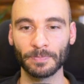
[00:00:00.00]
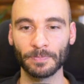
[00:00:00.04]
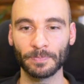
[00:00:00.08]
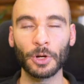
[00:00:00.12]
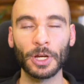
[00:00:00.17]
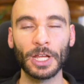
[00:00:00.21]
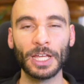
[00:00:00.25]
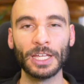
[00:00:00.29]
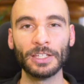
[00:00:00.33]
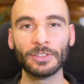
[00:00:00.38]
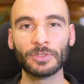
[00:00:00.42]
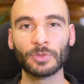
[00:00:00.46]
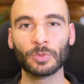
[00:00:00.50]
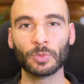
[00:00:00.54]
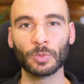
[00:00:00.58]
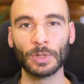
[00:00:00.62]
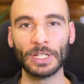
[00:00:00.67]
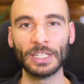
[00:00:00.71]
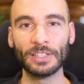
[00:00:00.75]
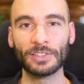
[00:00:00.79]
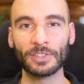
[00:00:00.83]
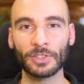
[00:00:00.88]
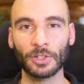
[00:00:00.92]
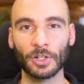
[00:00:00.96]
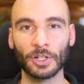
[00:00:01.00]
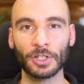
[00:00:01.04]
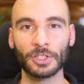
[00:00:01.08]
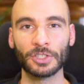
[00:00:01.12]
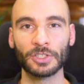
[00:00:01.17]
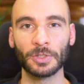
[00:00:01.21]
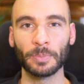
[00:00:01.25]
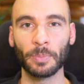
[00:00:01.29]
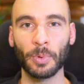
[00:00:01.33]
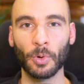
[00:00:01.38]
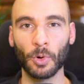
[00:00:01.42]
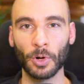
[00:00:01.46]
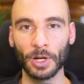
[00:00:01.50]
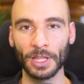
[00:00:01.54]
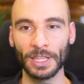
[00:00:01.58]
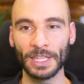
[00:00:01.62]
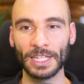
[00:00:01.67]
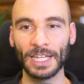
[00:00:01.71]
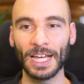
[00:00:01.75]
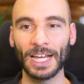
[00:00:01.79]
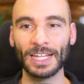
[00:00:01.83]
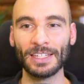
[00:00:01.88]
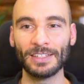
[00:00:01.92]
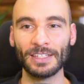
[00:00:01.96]
Now, there is research
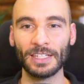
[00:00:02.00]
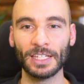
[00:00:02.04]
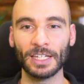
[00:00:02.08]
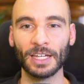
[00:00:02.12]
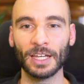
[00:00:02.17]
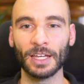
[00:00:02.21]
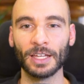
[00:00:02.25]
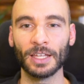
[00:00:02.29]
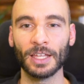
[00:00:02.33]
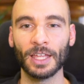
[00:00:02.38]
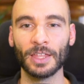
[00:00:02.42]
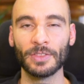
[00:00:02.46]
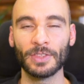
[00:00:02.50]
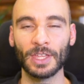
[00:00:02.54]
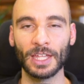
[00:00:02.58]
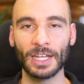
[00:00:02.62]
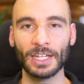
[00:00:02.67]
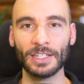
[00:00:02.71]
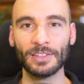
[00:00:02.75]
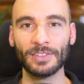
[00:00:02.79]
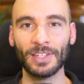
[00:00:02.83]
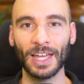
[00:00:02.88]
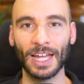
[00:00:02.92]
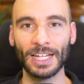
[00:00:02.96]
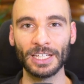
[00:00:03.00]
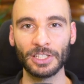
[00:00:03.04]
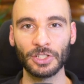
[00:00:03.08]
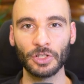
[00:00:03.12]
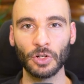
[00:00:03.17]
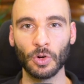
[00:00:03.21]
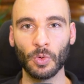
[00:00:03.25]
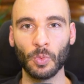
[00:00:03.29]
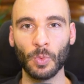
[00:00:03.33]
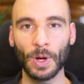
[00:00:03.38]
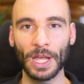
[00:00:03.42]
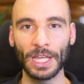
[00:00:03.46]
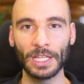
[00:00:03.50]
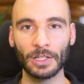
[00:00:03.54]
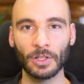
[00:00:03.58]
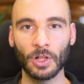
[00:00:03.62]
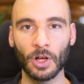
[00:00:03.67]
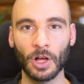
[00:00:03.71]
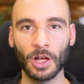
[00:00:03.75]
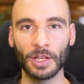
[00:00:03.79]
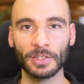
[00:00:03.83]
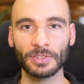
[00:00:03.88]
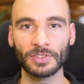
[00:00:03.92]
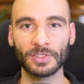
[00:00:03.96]
supporting the idea that intentional weight
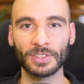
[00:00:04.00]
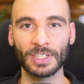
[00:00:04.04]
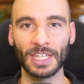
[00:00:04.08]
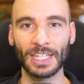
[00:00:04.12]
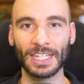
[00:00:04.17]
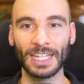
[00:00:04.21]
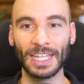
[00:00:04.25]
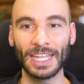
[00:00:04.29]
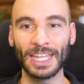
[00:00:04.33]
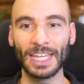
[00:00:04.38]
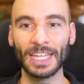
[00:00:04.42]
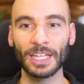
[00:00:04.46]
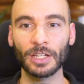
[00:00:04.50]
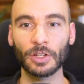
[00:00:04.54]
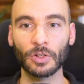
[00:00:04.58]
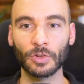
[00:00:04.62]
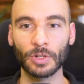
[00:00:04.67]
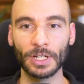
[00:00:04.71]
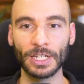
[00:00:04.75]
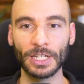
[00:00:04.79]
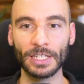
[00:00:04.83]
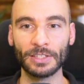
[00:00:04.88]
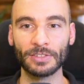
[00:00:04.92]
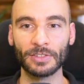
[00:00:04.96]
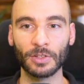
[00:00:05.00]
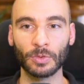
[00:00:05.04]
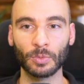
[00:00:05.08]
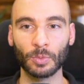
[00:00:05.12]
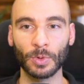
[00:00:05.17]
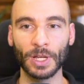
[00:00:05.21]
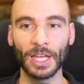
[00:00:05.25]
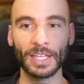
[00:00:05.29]
loss can increase the